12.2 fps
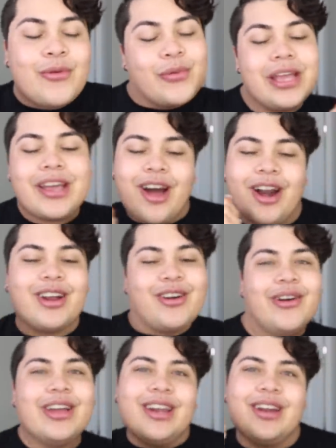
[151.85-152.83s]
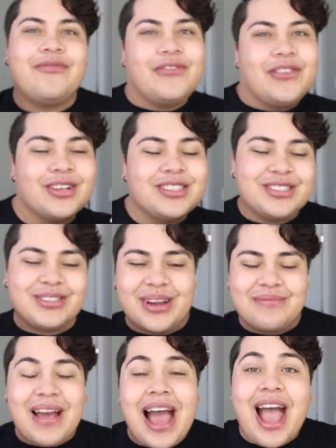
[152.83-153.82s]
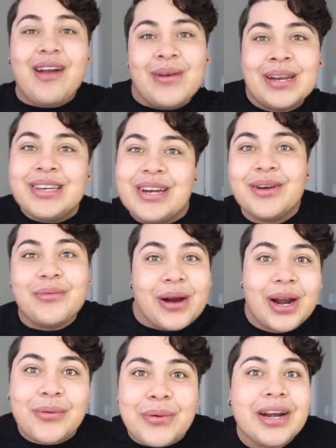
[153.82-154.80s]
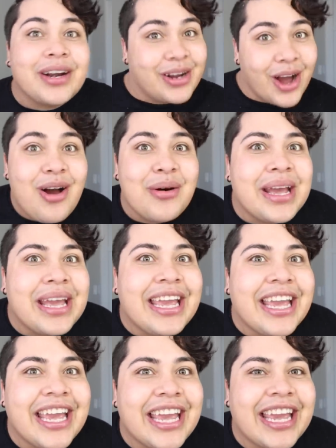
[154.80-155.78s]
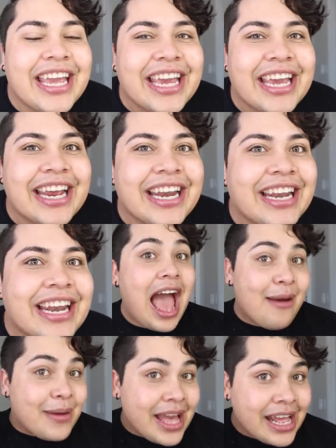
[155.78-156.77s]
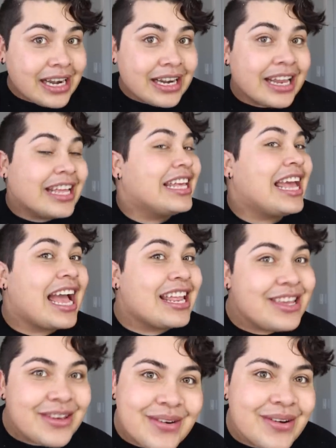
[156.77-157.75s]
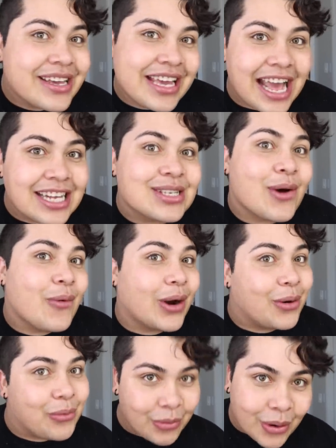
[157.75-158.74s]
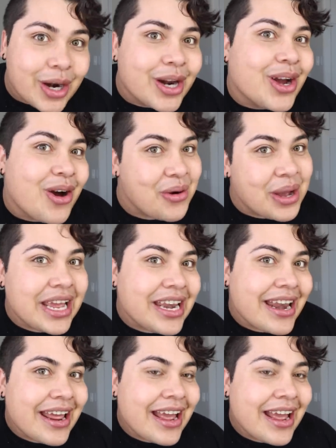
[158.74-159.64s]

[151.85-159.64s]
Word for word: We are going on a field trip. I wonder where we're going. A ver, can you guess where we're going?